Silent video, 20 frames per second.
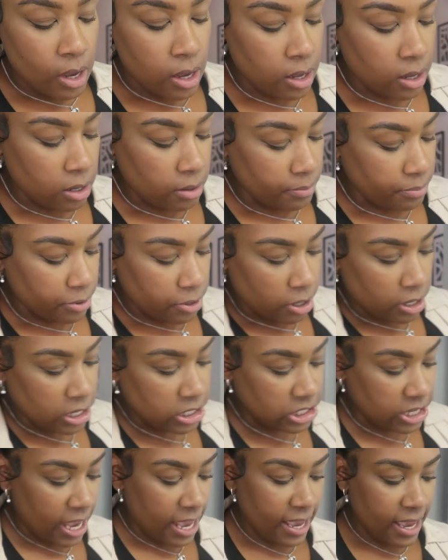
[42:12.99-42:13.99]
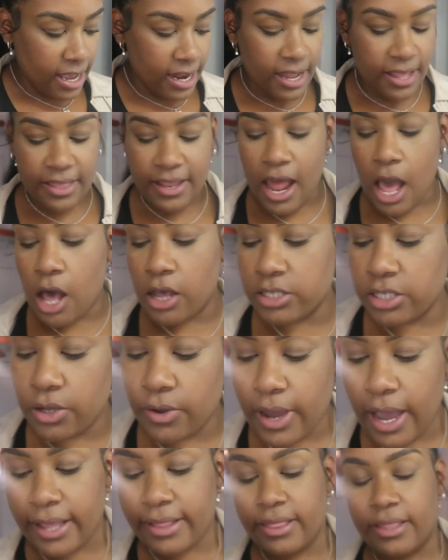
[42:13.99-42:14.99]
Um, put on a jacket. And then I
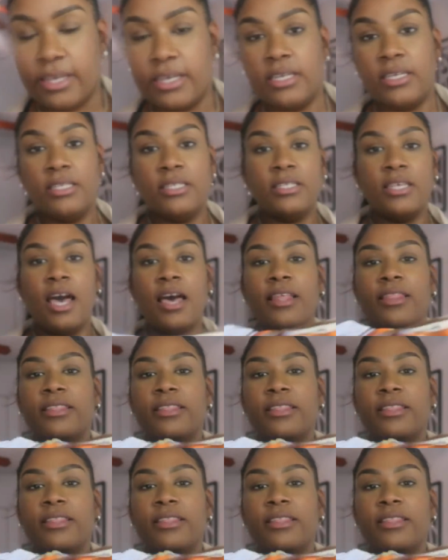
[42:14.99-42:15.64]
also got this.